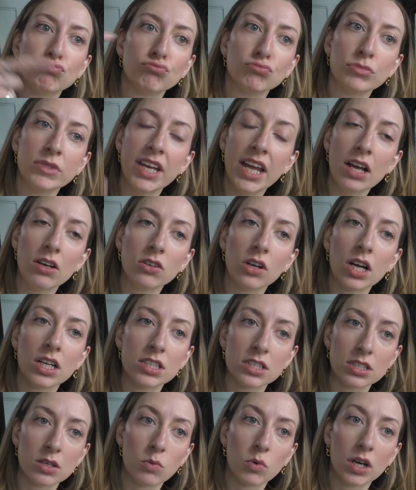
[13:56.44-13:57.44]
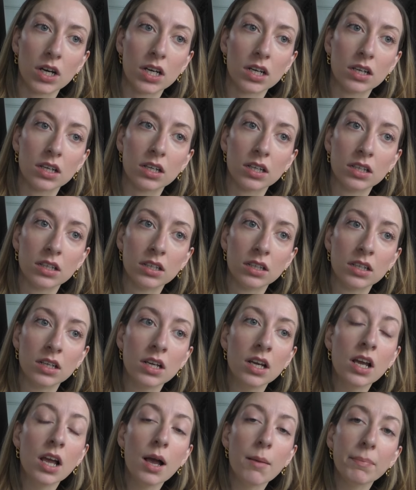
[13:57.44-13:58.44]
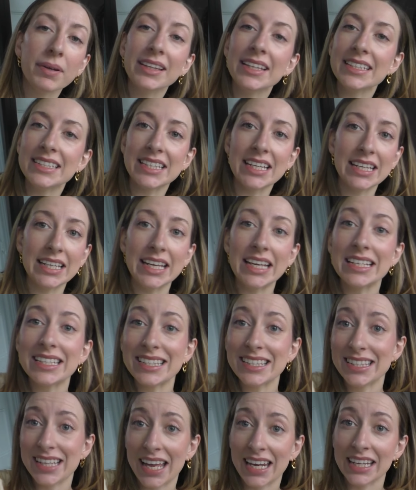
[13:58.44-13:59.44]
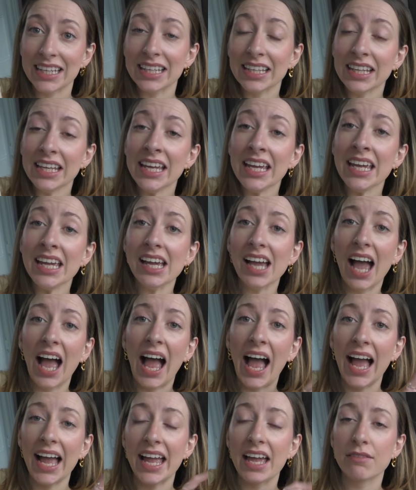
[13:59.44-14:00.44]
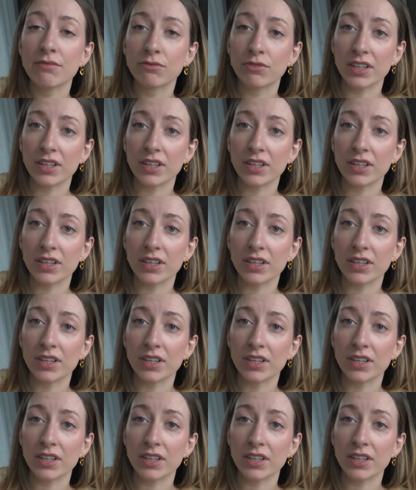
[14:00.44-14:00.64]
nail gun to work. But listen, aesthetically, I have